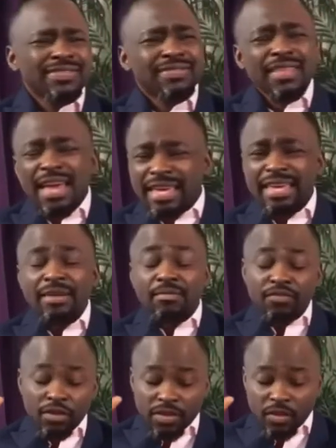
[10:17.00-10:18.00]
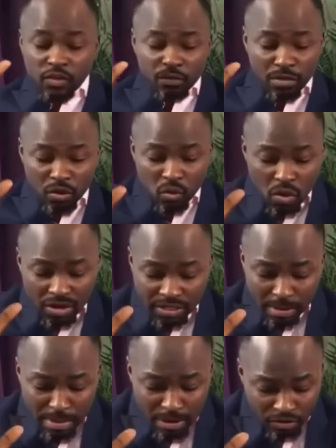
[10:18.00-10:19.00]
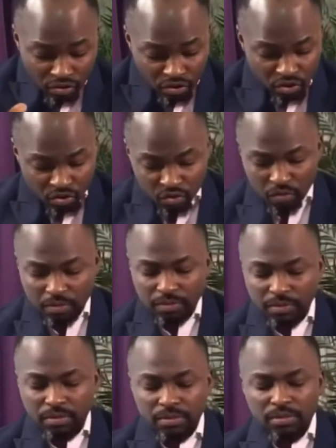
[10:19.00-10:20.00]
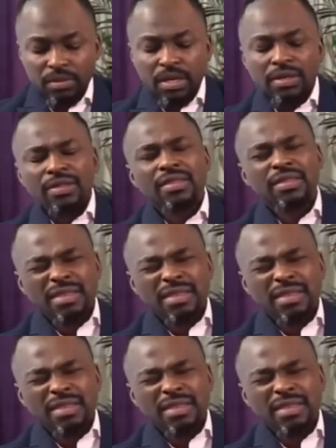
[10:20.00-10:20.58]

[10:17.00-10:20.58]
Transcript: Thank Him for this month, what He's about to do. Thank you, what you're about to do.